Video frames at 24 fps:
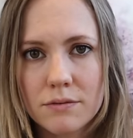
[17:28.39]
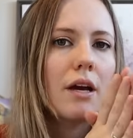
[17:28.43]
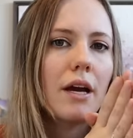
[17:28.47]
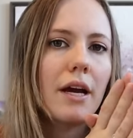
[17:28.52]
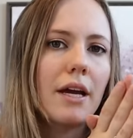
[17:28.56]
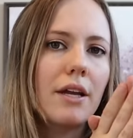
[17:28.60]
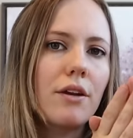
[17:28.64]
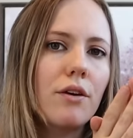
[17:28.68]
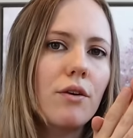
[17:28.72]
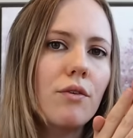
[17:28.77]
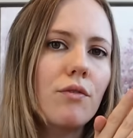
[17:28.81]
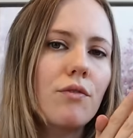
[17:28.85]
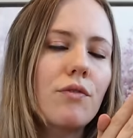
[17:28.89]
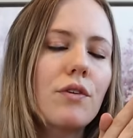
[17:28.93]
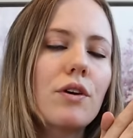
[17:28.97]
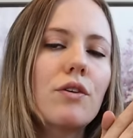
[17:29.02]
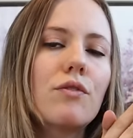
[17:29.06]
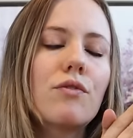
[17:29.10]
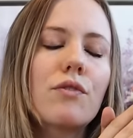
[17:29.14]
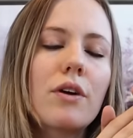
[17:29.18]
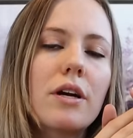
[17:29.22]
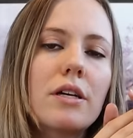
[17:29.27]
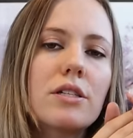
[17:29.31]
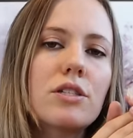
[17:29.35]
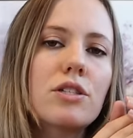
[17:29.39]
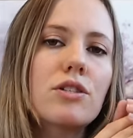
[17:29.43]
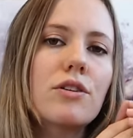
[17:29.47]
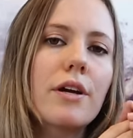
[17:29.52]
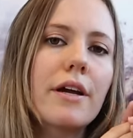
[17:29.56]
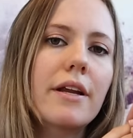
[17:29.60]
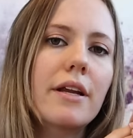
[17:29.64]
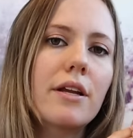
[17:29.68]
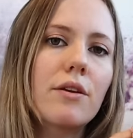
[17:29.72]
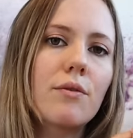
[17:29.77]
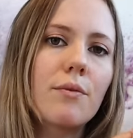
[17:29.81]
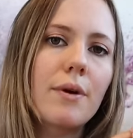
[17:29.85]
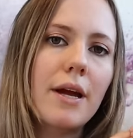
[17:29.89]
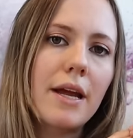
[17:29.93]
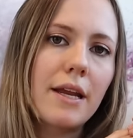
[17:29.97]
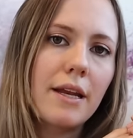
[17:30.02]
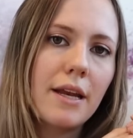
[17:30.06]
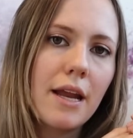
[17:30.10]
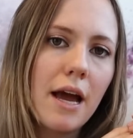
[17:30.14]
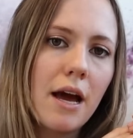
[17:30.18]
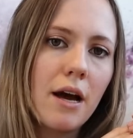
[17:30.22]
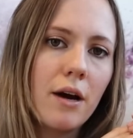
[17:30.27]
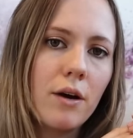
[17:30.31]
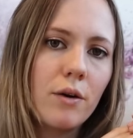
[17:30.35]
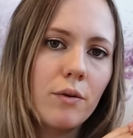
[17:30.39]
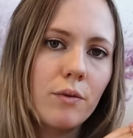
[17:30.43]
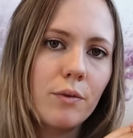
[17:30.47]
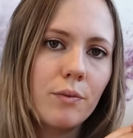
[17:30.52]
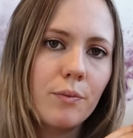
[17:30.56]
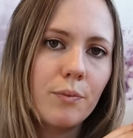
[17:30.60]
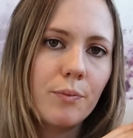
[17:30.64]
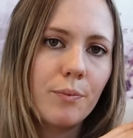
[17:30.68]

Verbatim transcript: I don't feel frustrated right now,